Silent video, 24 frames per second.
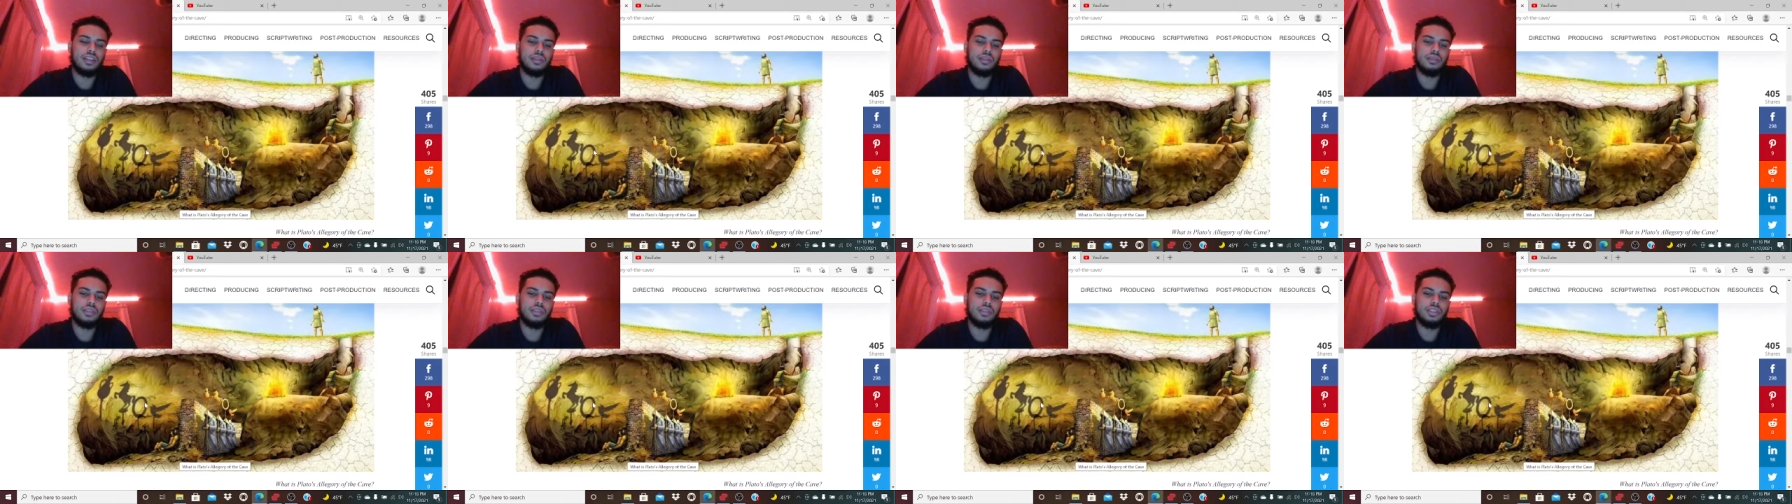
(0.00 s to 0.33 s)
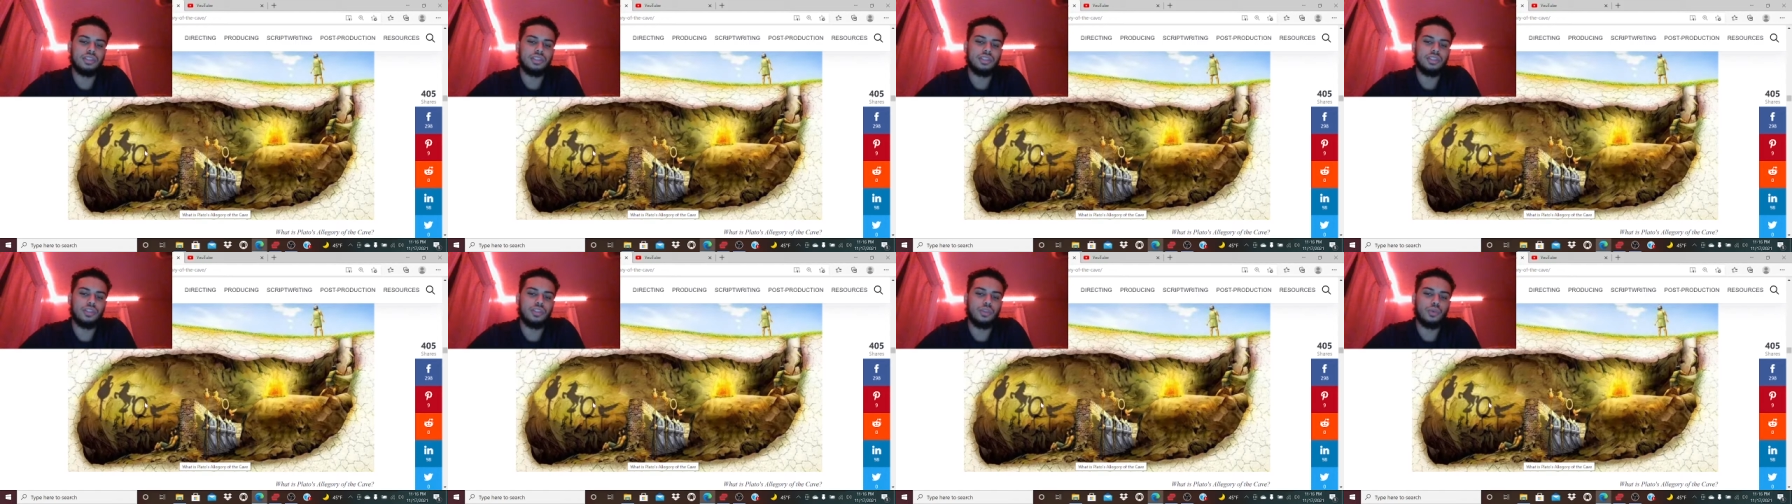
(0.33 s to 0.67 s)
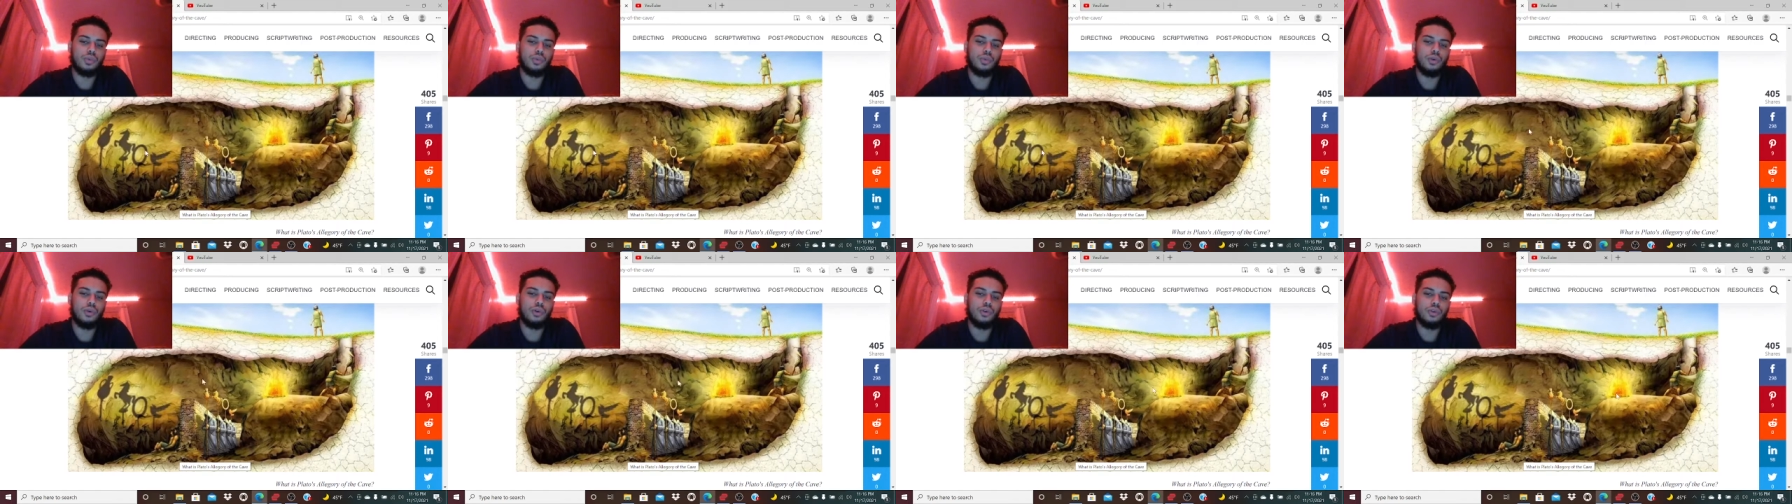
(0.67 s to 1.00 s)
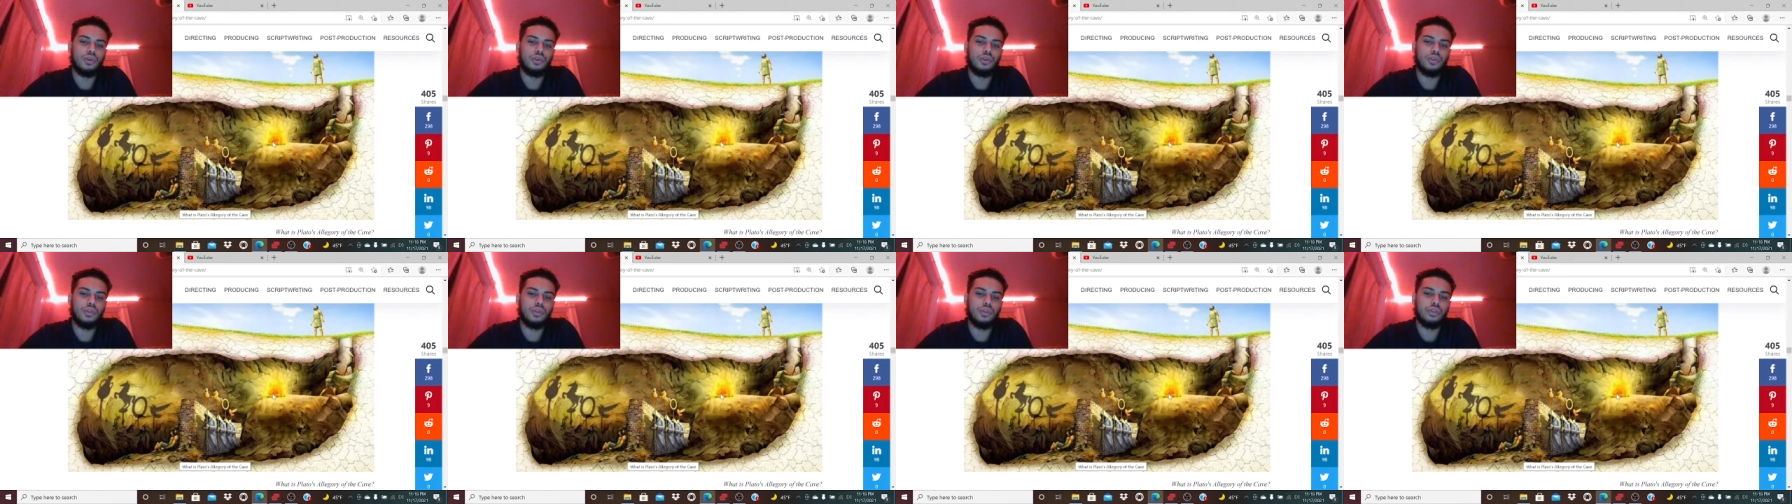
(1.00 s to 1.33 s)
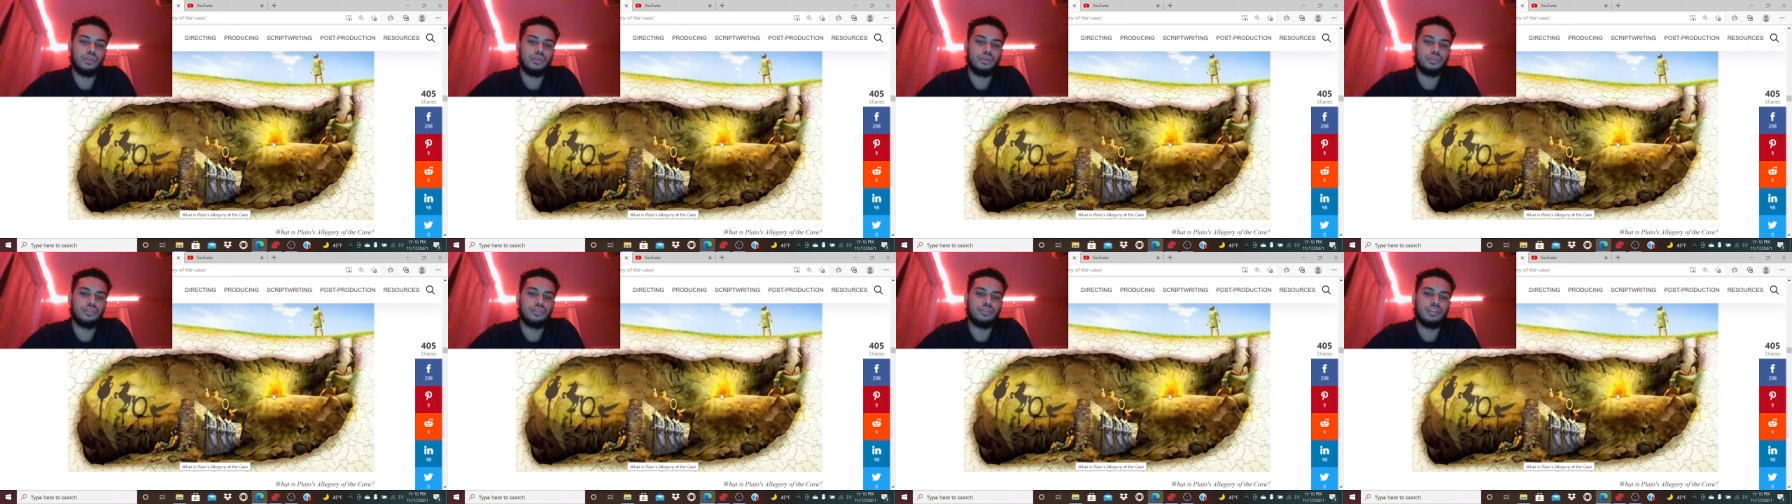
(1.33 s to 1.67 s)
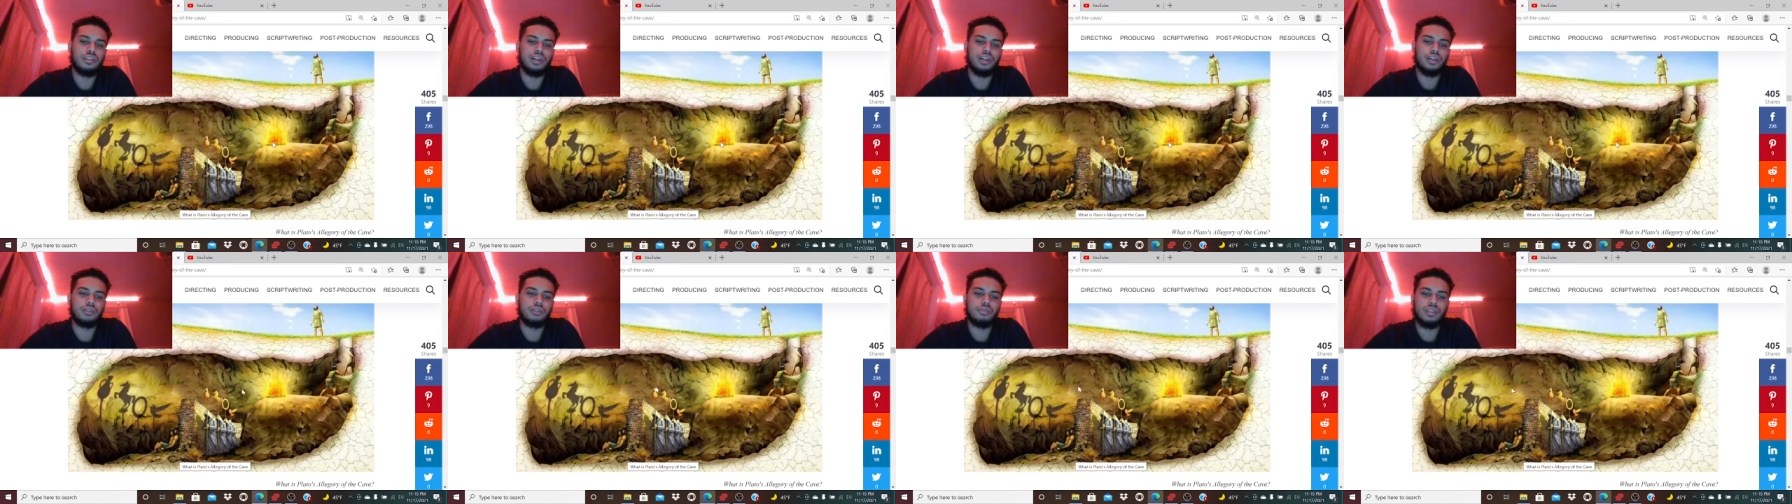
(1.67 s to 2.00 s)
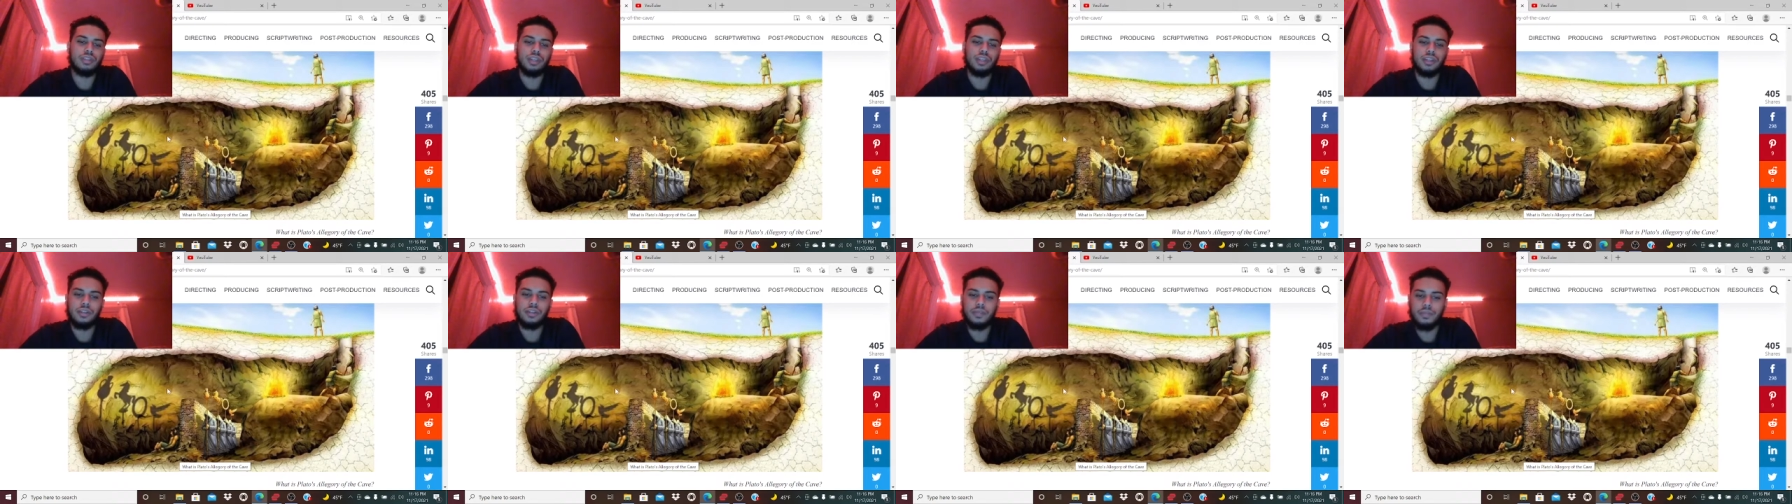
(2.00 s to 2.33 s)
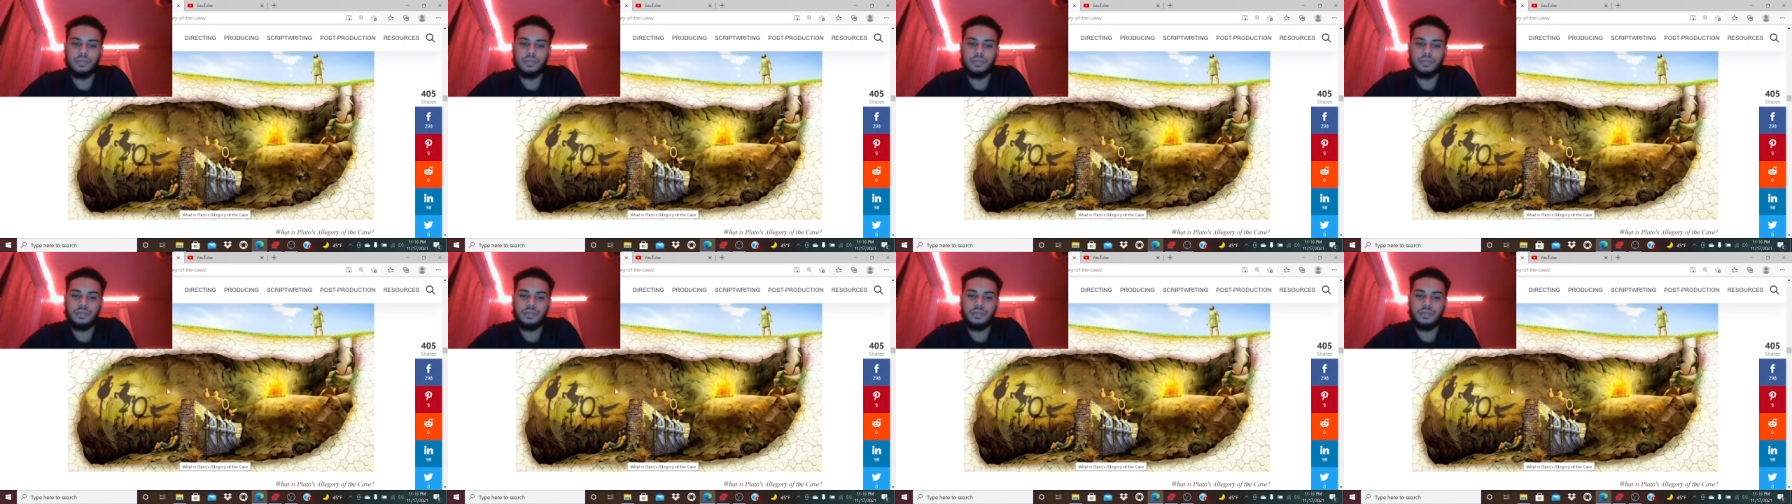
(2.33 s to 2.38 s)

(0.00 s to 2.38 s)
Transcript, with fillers: images on the wall through the firefly.